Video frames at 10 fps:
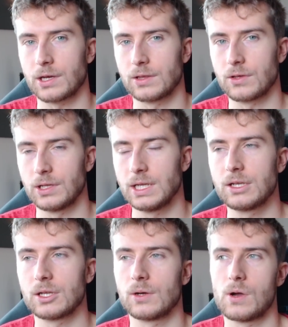And so you
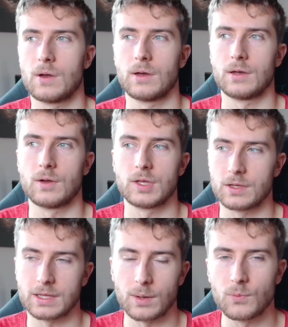need
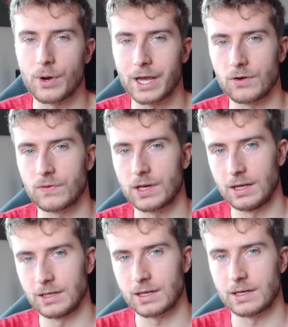some way of
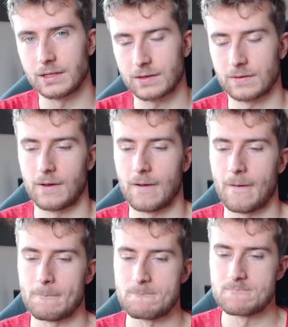killing knights
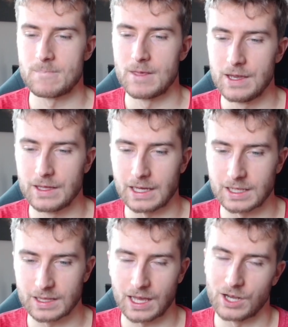that
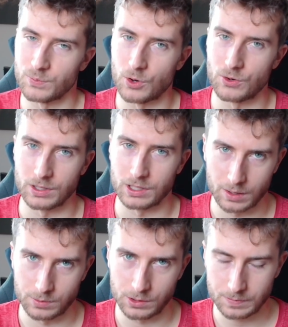is kind of more
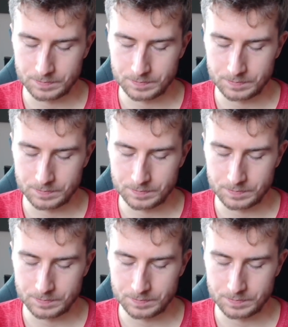reliable.